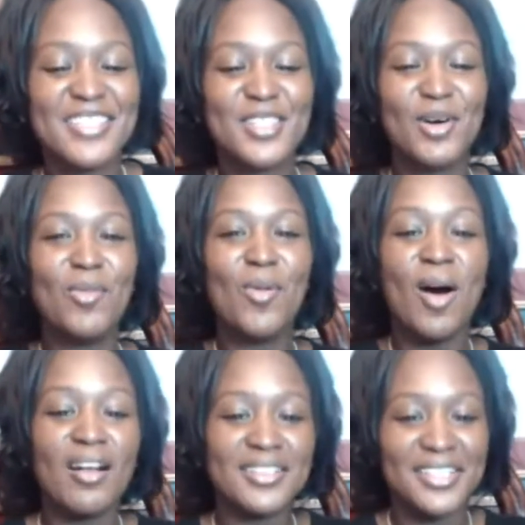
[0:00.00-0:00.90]
All right,
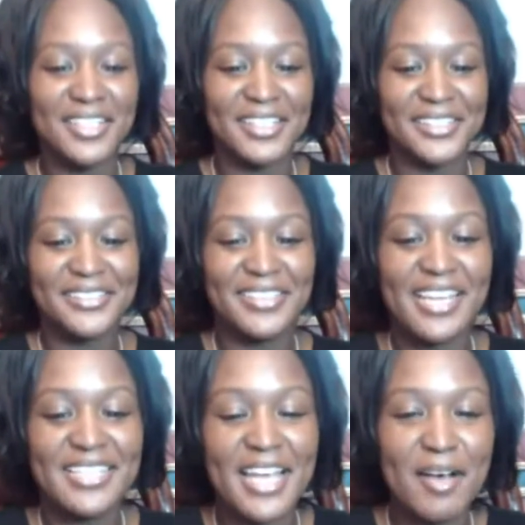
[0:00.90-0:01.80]
so
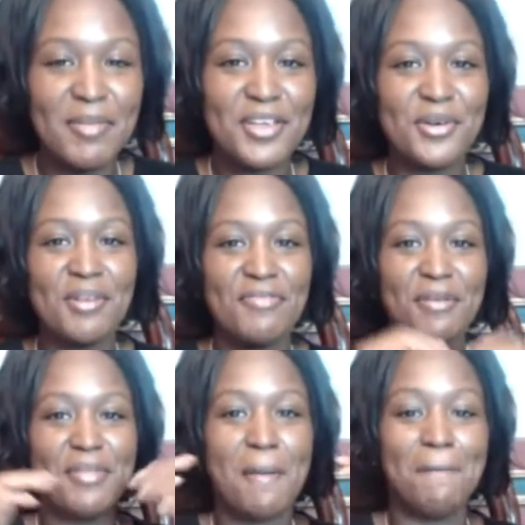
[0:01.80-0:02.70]
Walter, they tell me
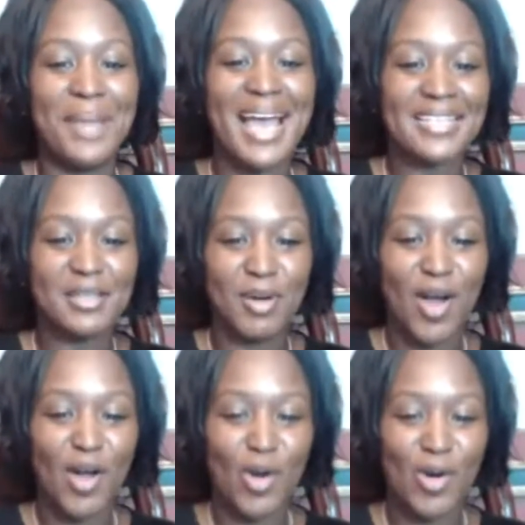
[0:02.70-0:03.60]
you went from the
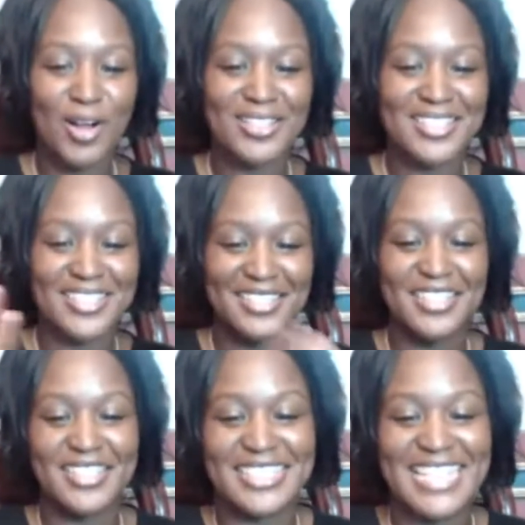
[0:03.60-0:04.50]
basketball court
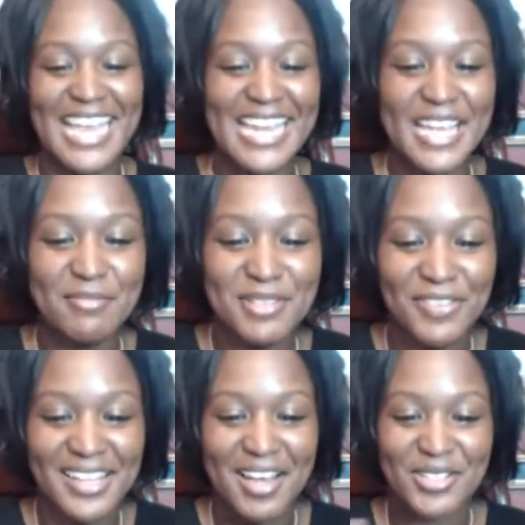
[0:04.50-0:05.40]
to
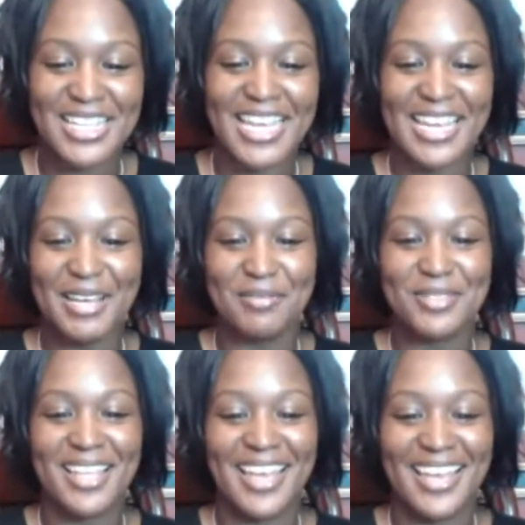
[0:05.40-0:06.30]
stadiums, fill out
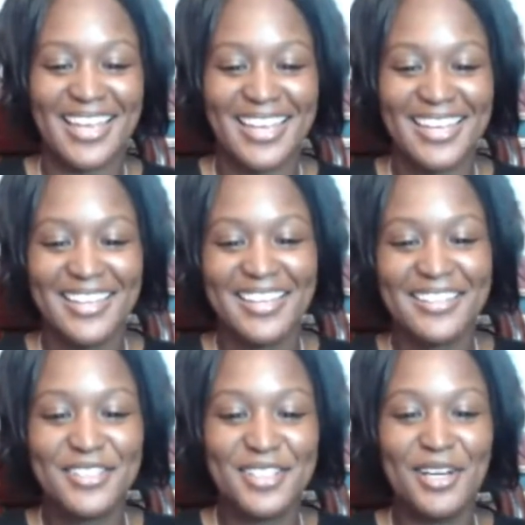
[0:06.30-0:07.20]
stadiums. Like,
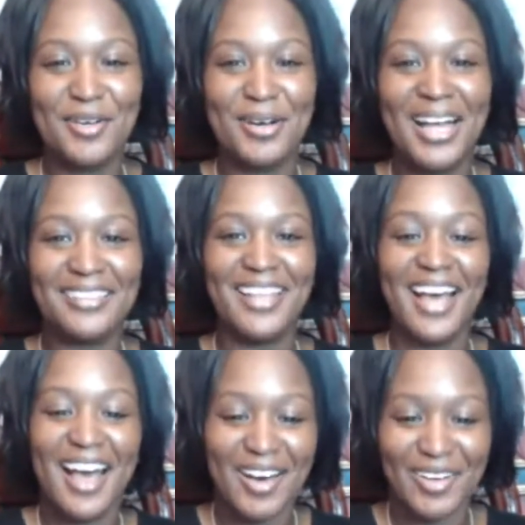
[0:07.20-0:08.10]
dude,
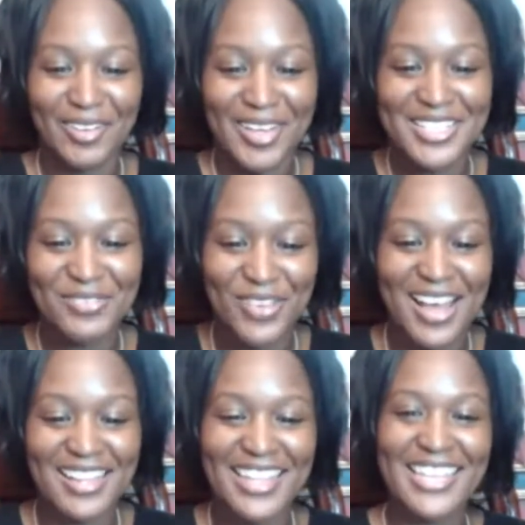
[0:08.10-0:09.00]
hello.
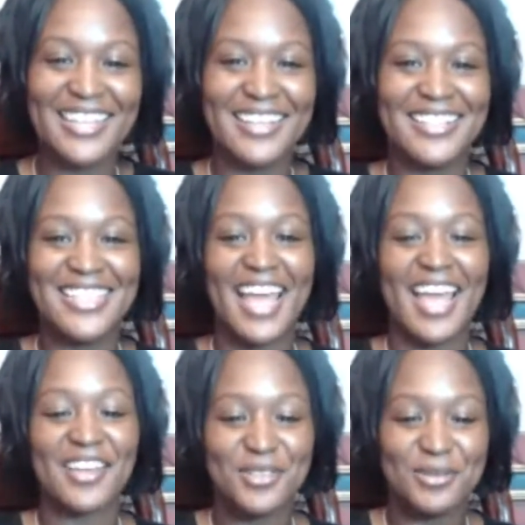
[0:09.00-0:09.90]
It's finally
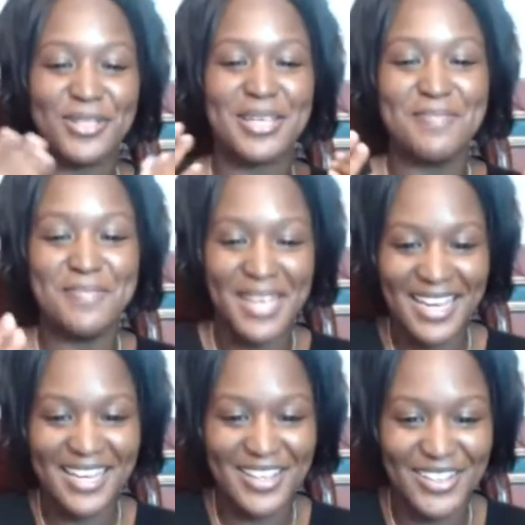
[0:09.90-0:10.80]
good to actually
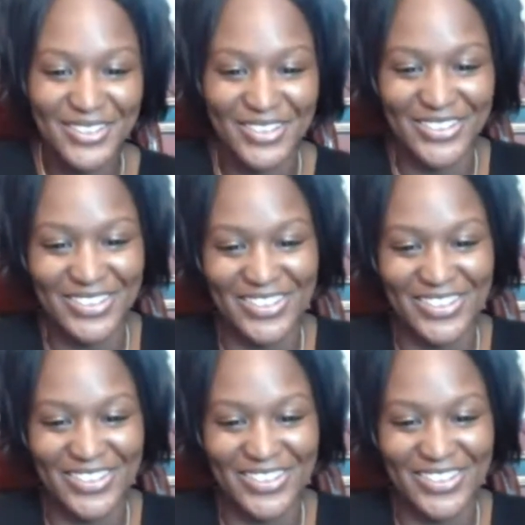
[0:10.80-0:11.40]
meet you.